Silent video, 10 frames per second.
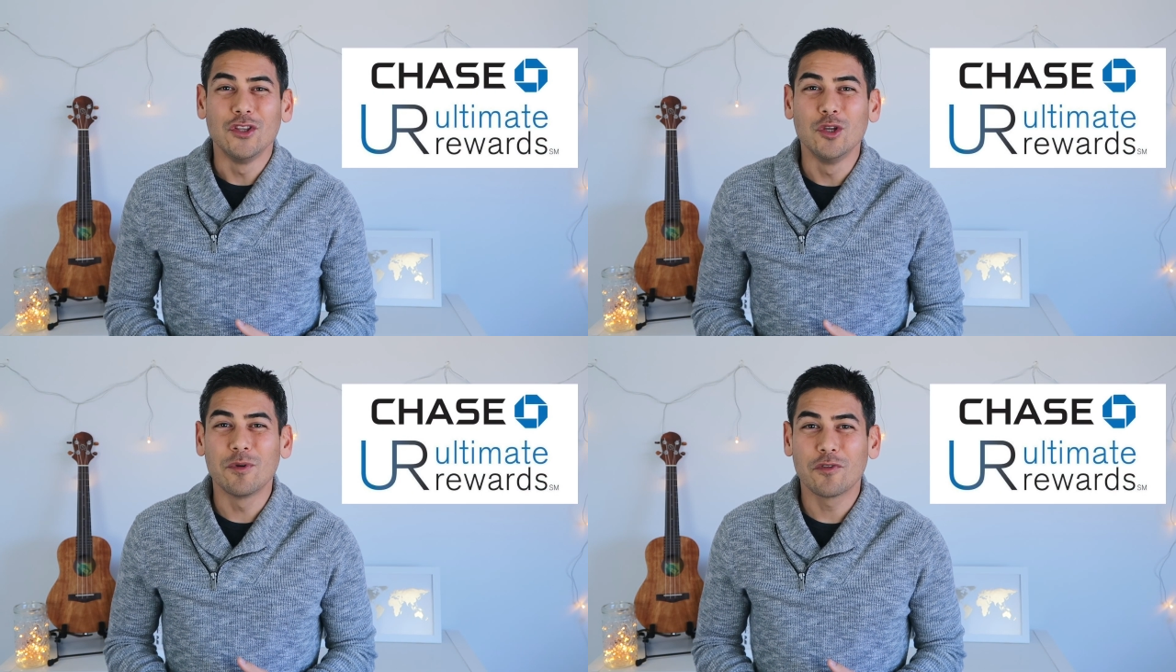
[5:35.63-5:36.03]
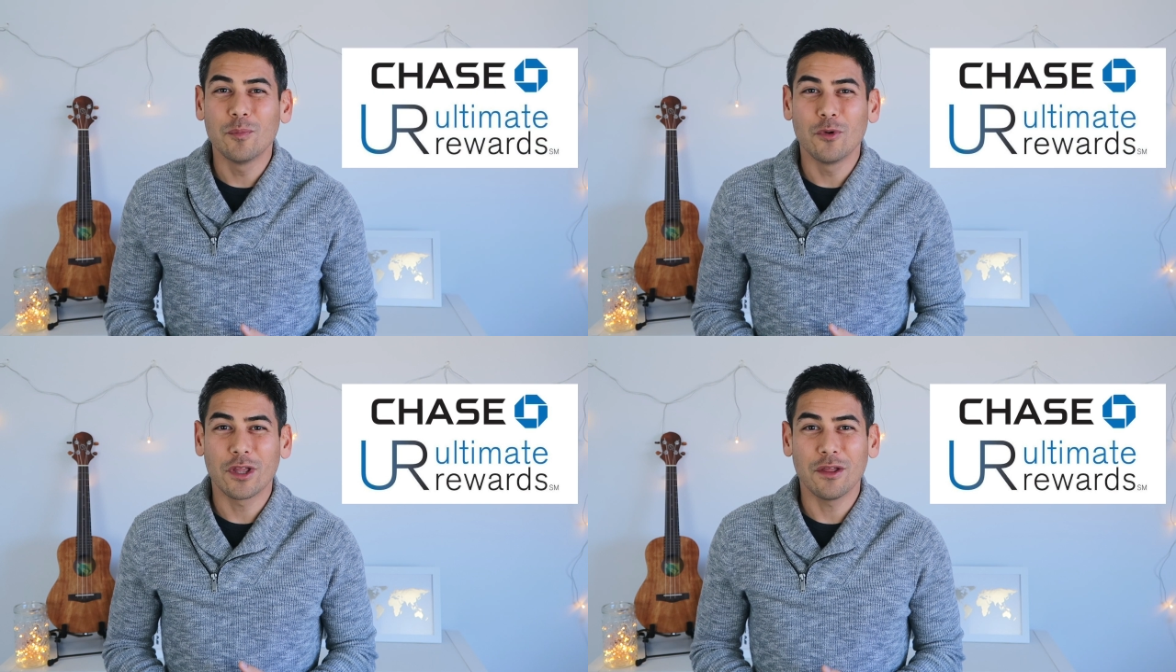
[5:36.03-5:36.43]
Do you prefer
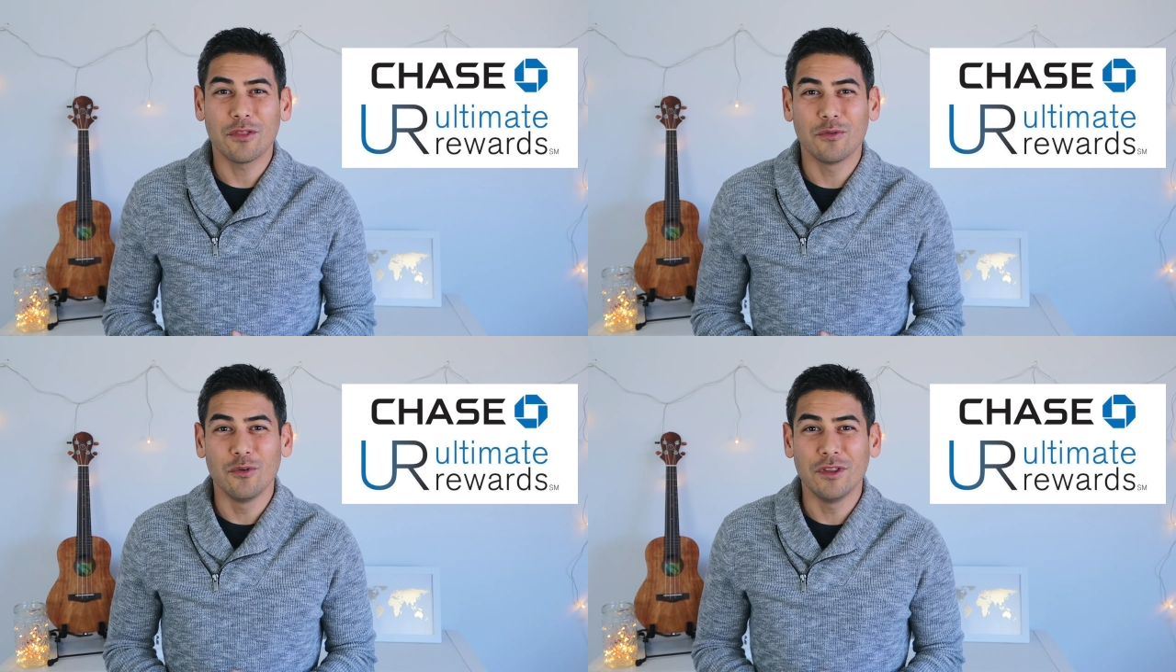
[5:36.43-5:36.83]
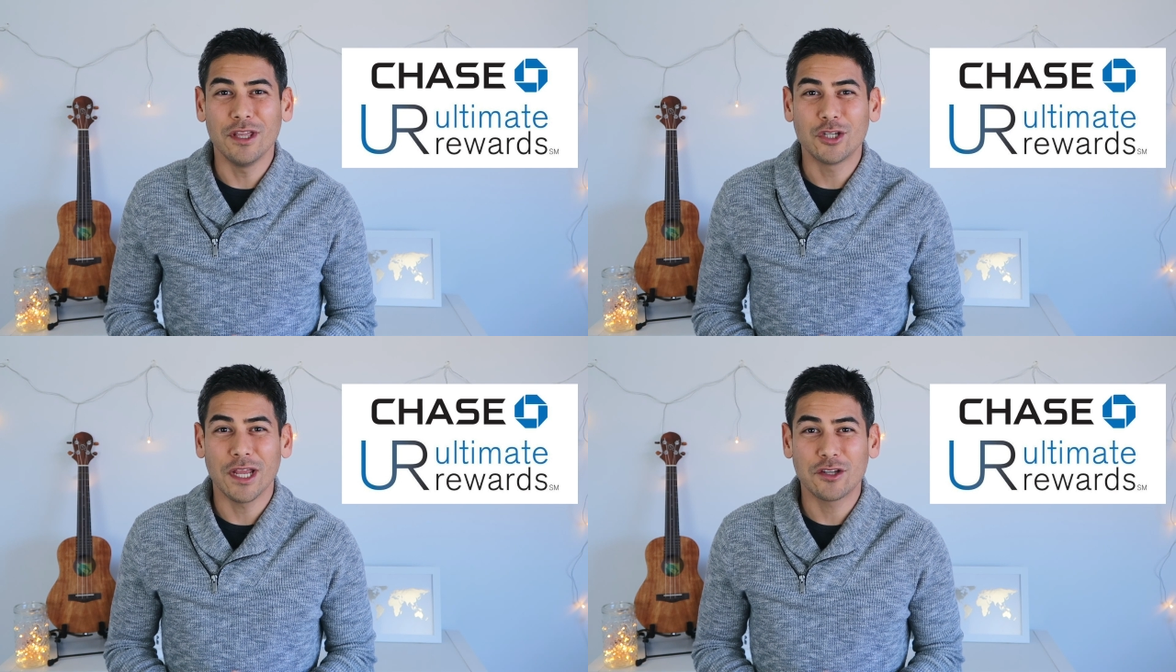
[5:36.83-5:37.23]
booking through
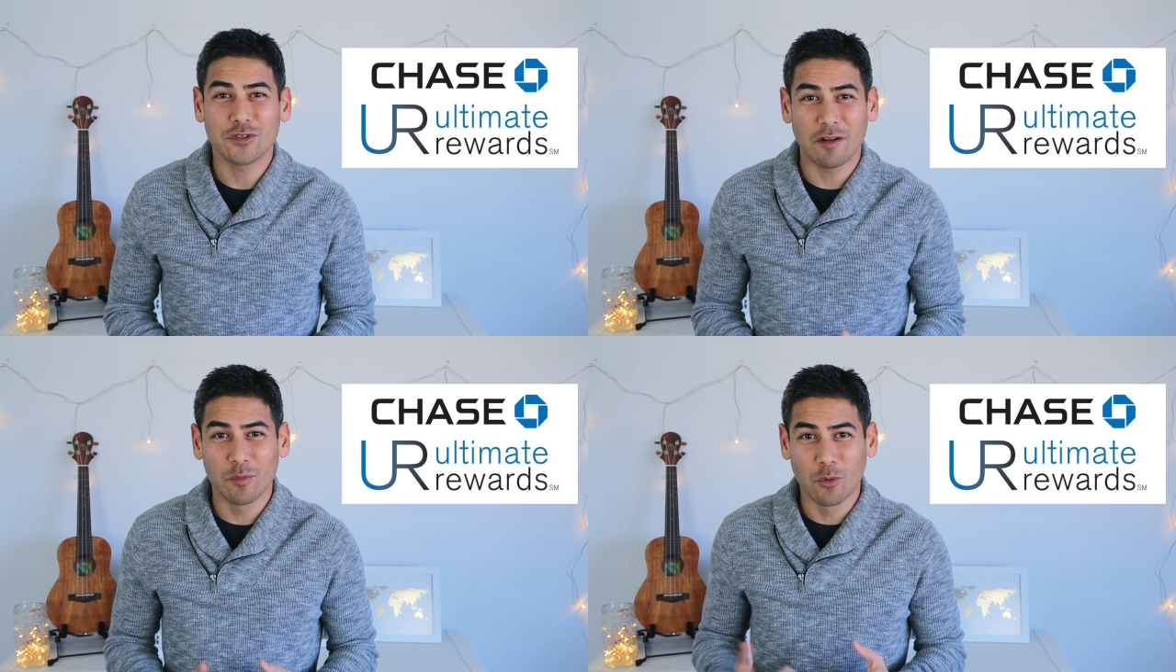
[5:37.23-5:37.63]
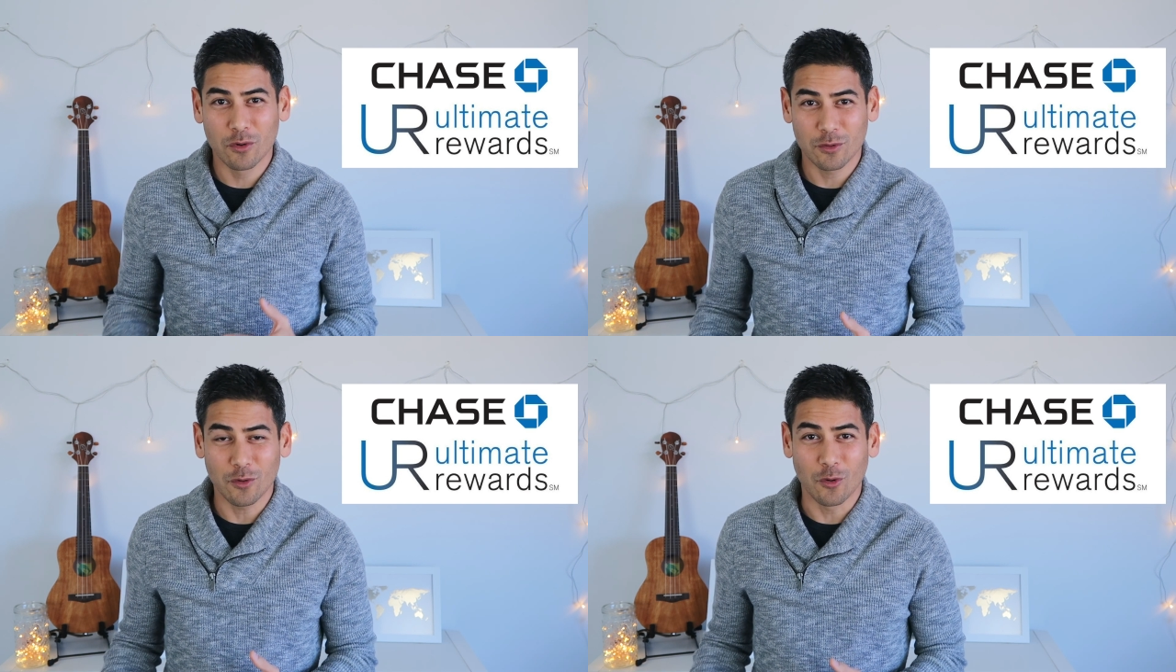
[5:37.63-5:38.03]
the Chase Travel
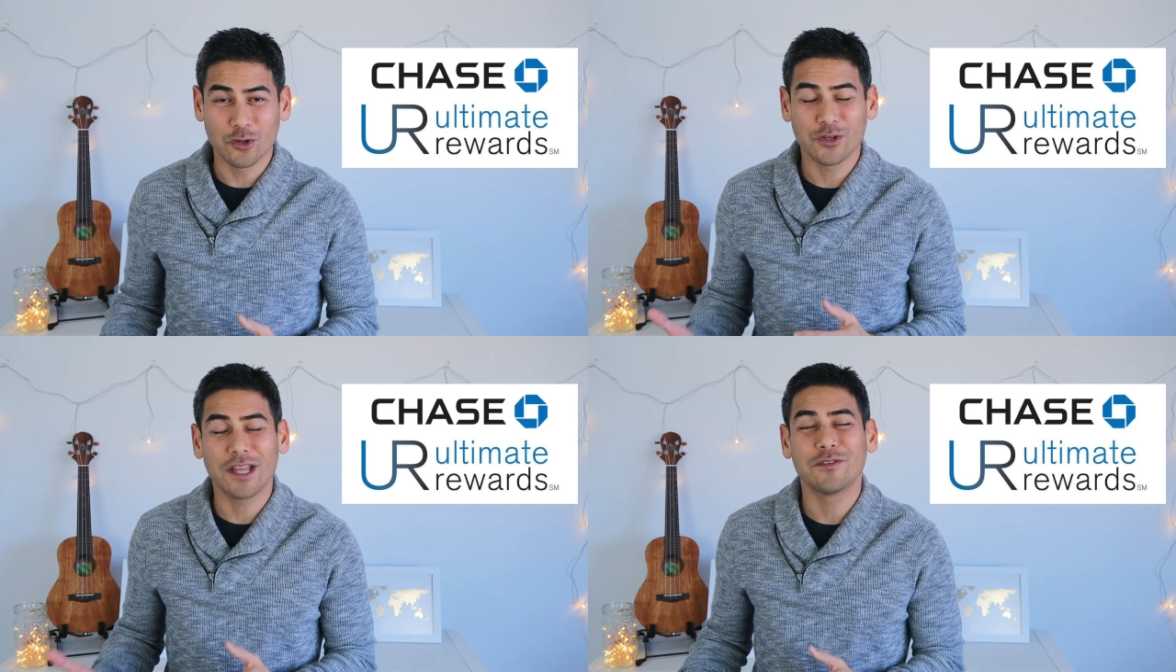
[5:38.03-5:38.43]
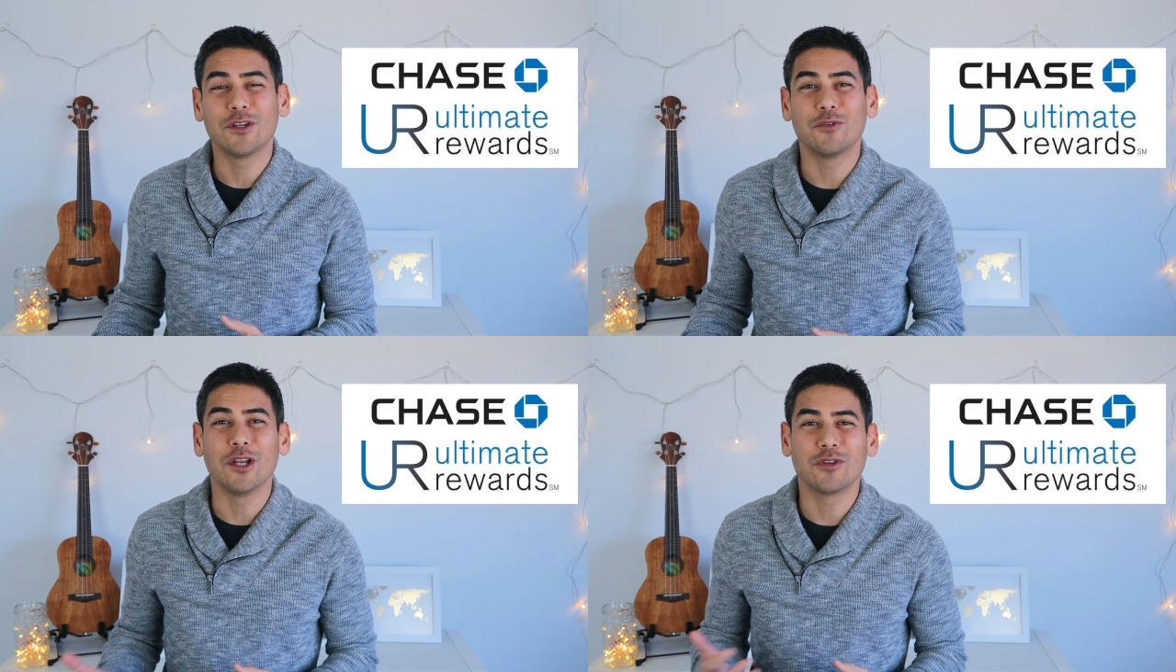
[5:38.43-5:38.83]
portal or
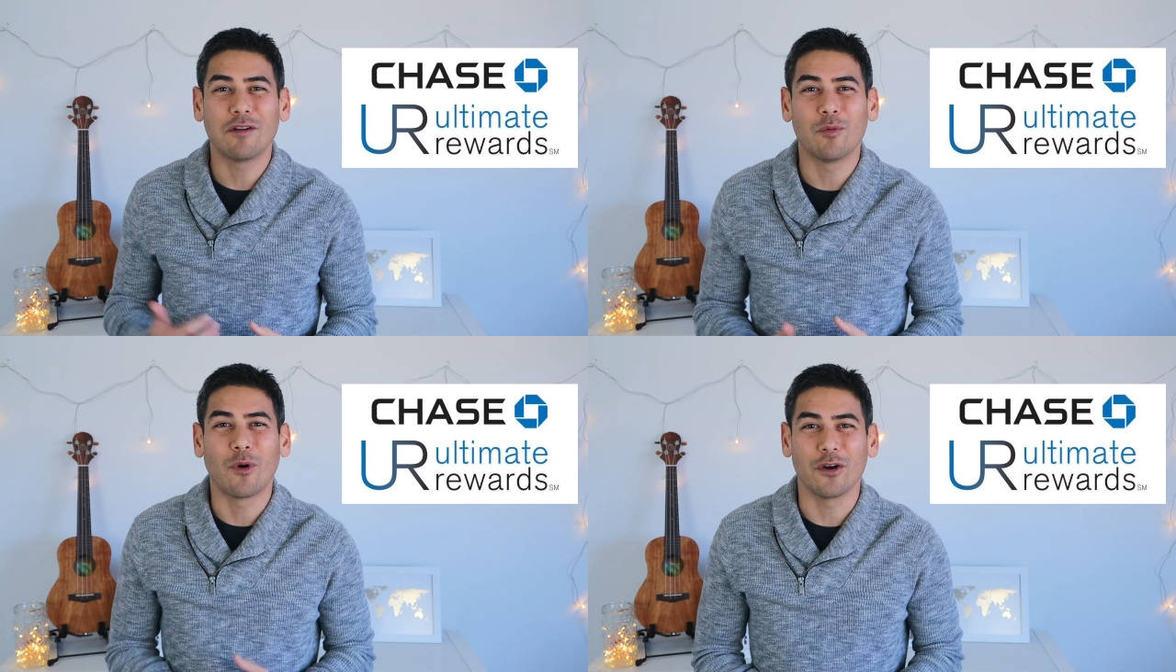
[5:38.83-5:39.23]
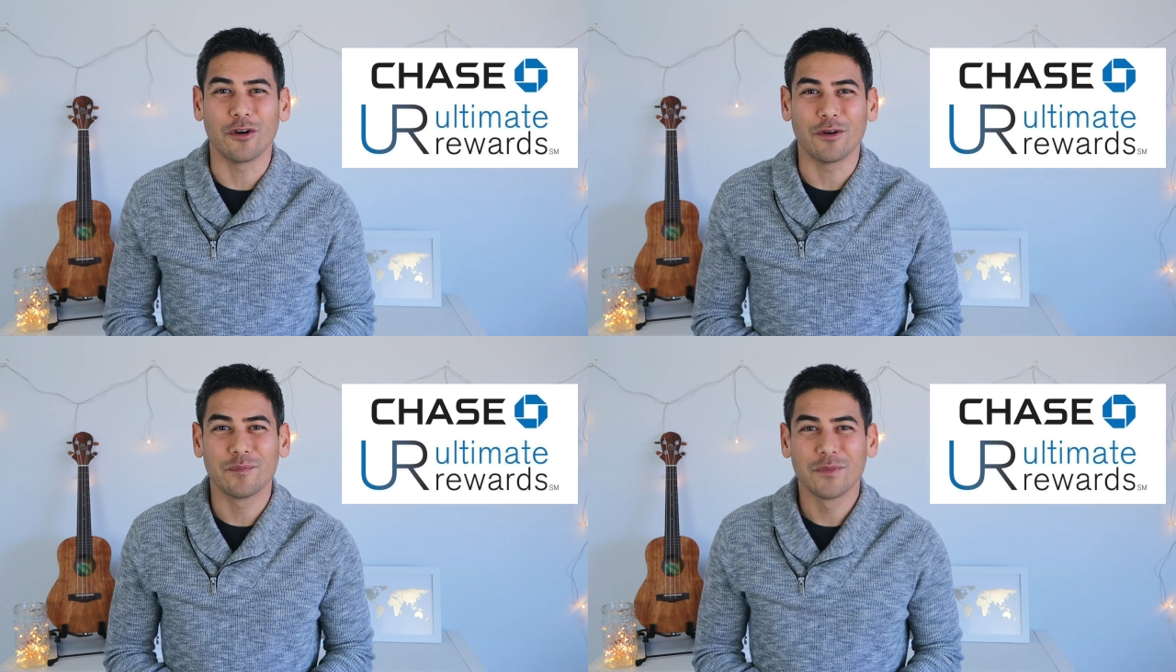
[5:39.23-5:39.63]
transferring to a travel
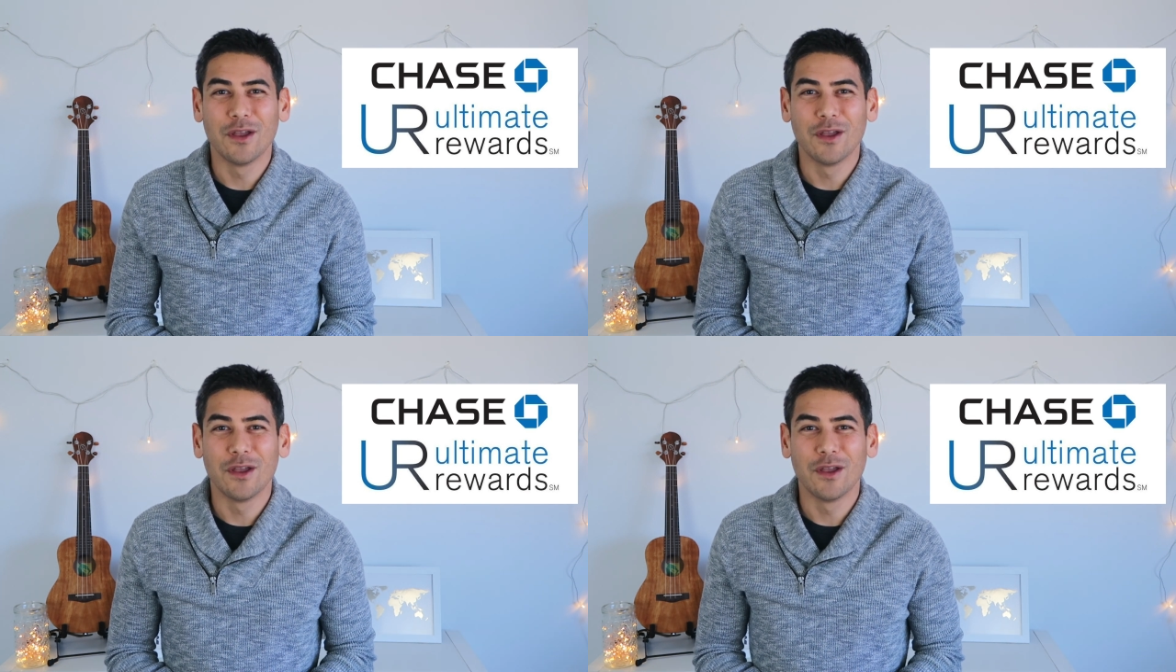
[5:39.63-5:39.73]
partner?